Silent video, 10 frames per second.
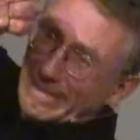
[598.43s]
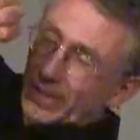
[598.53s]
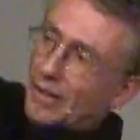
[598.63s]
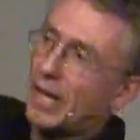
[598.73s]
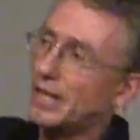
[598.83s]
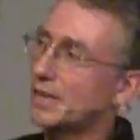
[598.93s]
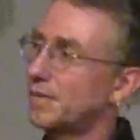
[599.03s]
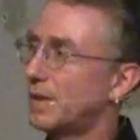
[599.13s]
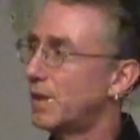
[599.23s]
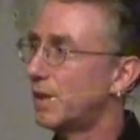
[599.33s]
All right?
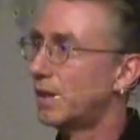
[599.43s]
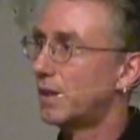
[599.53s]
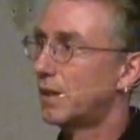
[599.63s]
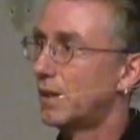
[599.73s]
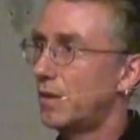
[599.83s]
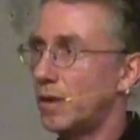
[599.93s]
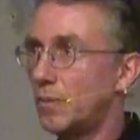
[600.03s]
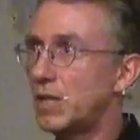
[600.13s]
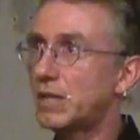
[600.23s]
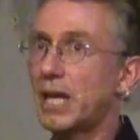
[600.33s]
It
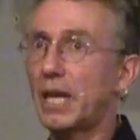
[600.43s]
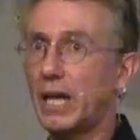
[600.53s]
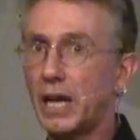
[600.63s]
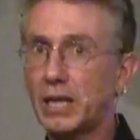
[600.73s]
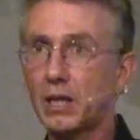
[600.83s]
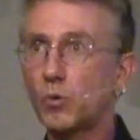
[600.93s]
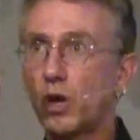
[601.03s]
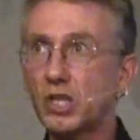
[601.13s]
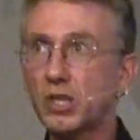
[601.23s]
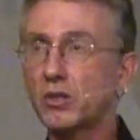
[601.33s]
means that I can
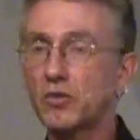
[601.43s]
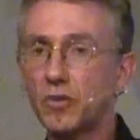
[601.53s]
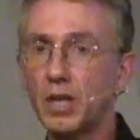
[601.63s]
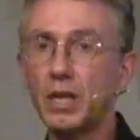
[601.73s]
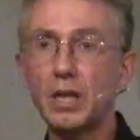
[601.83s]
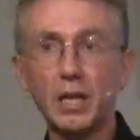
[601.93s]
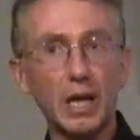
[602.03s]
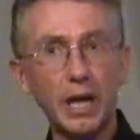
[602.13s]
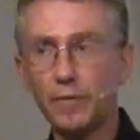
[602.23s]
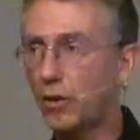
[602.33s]
watch the tree,
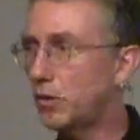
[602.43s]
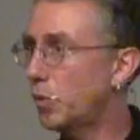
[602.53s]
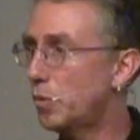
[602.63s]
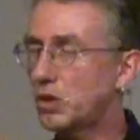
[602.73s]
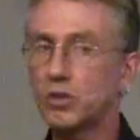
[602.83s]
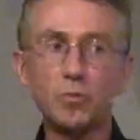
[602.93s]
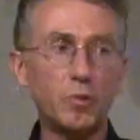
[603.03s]
I have all the moments to